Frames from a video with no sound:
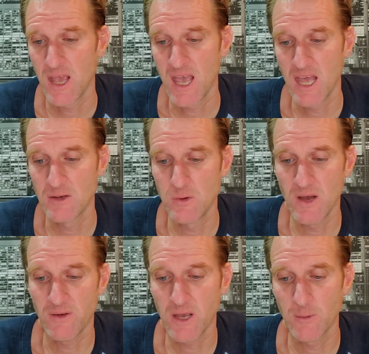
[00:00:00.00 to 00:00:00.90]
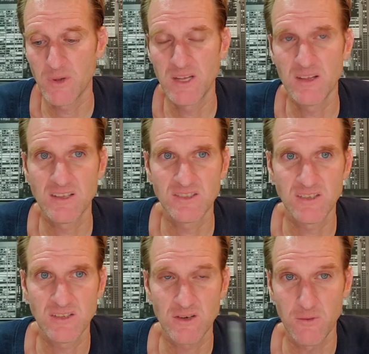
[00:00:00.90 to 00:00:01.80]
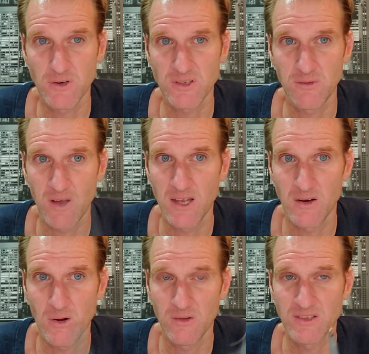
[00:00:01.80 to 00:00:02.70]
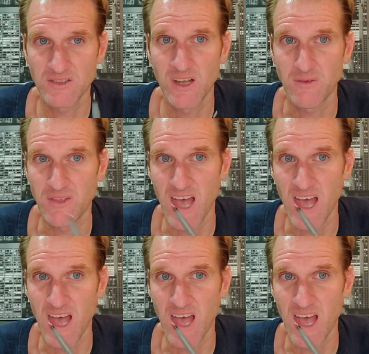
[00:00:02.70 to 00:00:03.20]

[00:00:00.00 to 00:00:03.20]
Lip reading: And you have a company that's diversified and all this stuff.